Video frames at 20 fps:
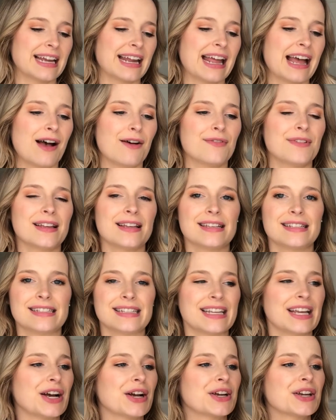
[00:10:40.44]
I have is
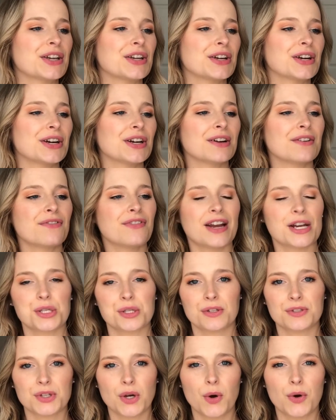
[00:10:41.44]
the Acure
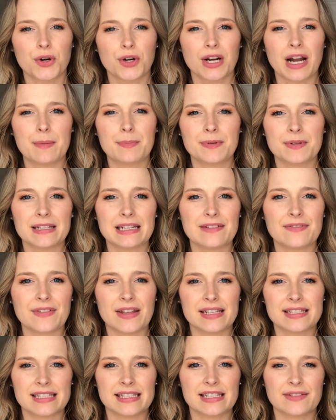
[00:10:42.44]
Facial Toner. I believe
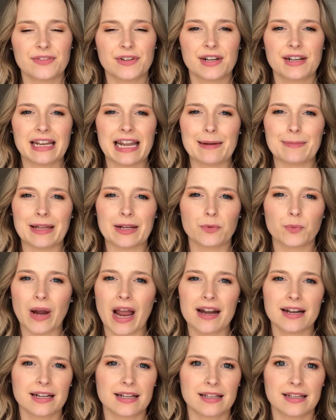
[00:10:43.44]
it's a different name, like
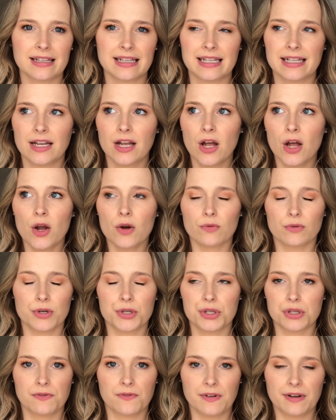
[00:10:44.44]
Radically
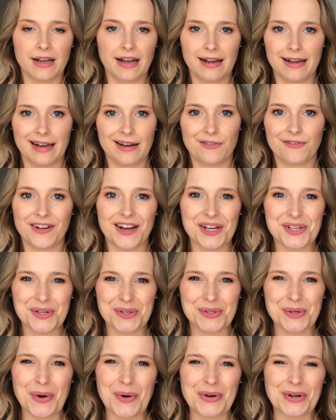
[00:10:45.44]
Rejuvenating
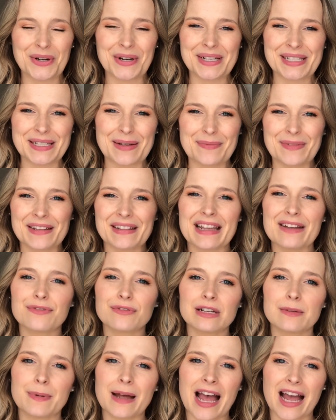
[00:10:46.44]
Facial Toner or something. They've
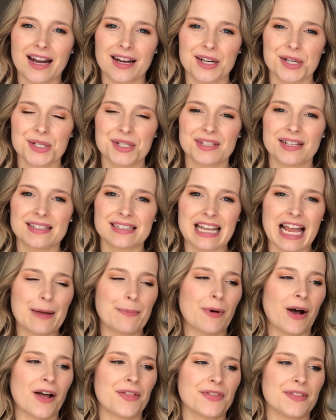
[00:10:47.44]
repackaged since I
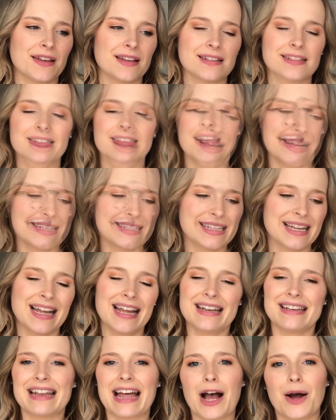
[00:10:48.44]
bought this, but
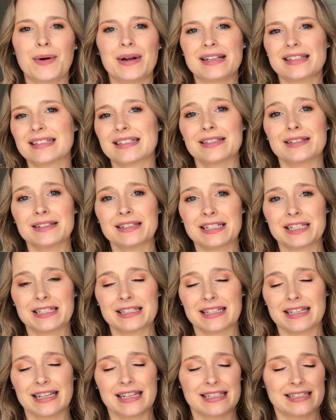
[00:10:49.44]
now it's still
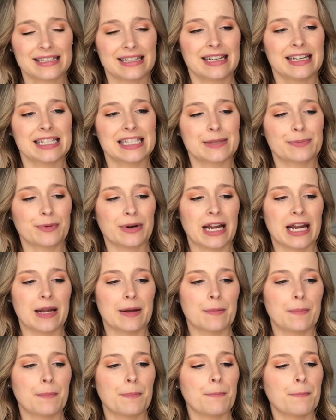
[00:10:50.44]
in a
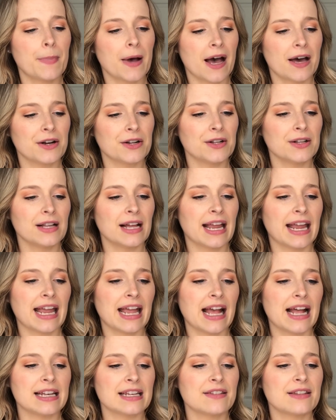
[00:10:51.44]
spray bottle,
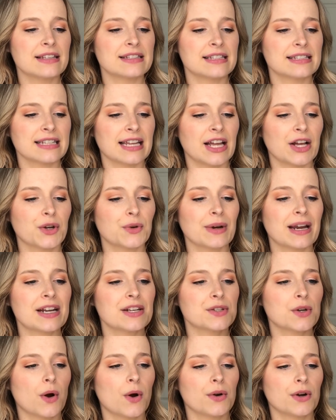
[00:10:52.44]
and this is a
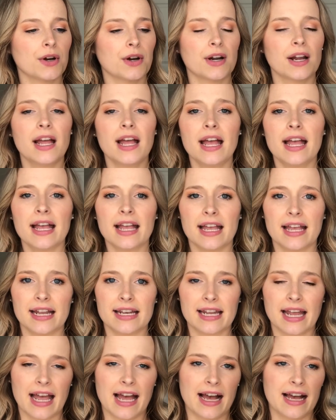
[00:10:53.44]
great toner.
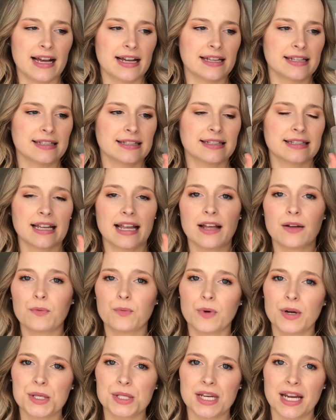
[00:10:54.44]
It has
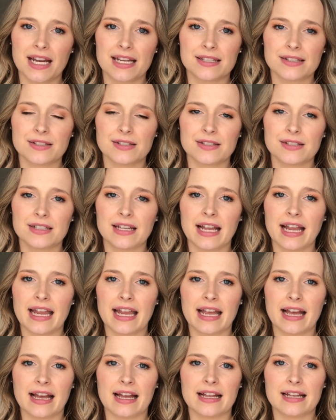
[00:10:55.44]
witch hazel
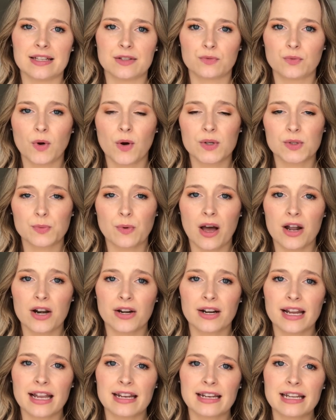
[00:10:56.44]
and rose water
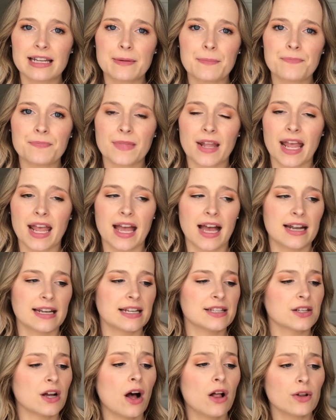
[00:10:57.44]
in it, and
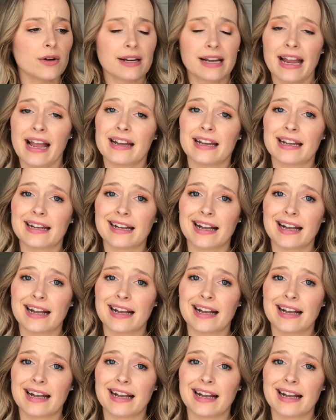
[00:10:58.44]
it's all organic.